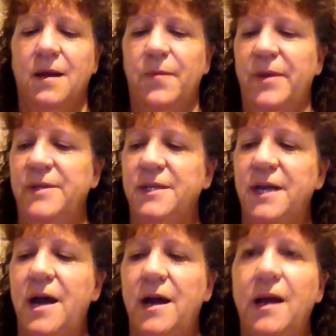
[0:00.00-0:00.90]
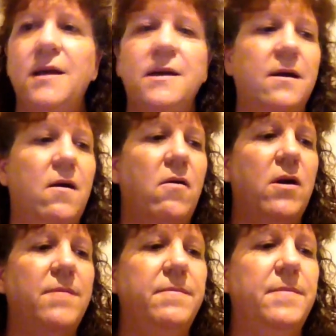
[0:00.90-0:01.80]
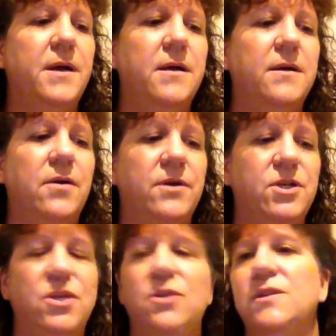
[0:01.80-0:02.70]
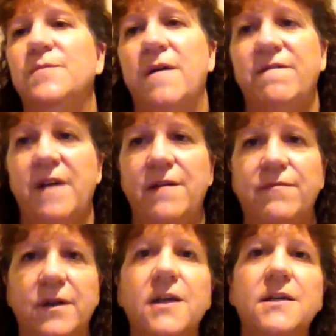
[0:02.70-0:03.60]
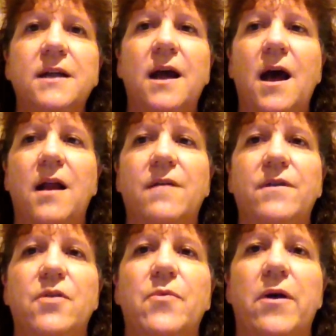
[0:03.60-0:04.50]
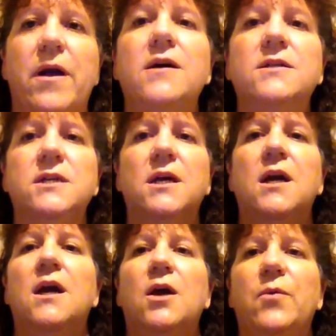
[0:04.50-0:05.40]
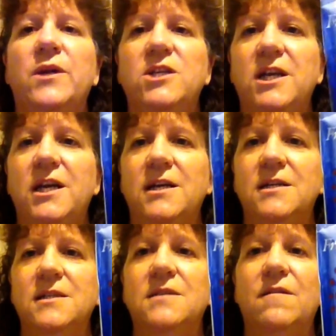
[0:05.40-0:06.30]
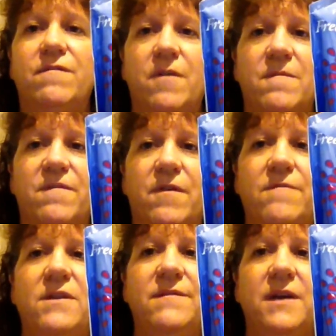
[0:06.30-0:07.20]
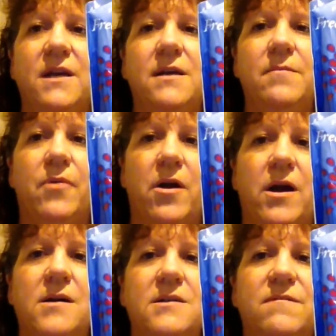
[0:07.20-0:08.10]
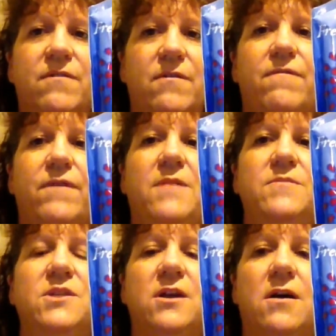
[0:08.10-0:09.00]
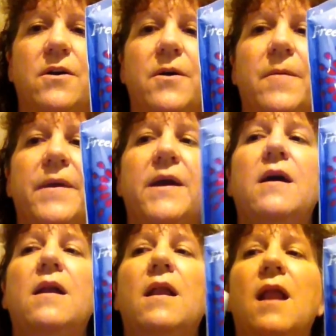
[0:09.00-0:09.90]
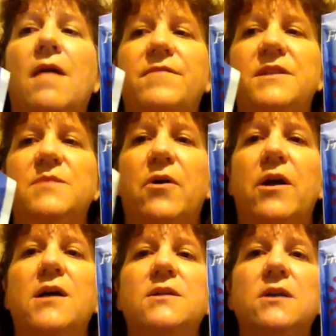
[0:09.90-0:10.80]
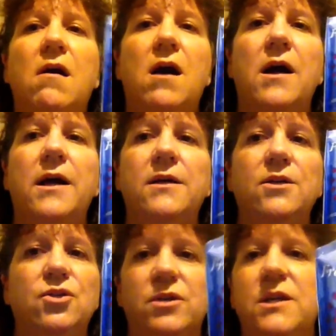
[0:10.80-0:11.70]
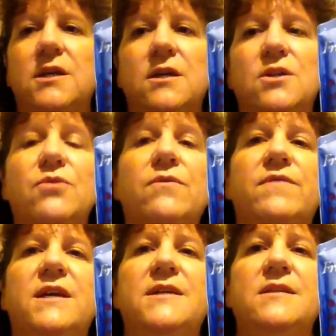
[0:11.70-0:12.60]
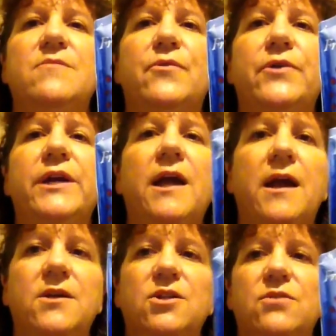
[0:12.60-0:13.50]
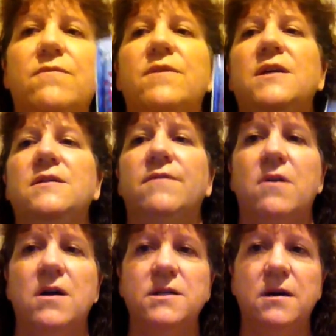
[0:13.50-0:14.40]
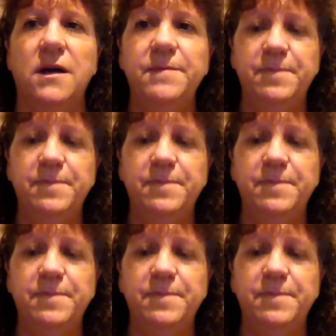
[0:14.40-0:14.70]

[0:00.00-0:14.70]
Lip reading: But today I'm going to use my favourite aloe vera product, which is From Forever Living products for Freedom to Go. Love this product. I drink two of these in the morning and two of these at night time.